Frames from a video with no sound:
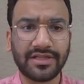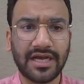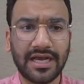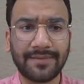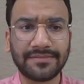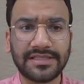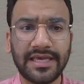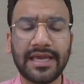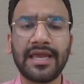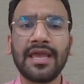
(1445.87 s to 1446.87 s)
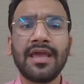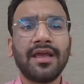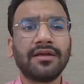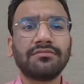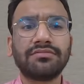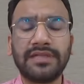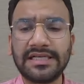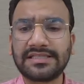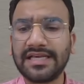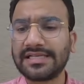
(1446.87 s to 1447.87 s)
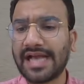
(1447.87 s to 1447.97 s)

the MCA. These days,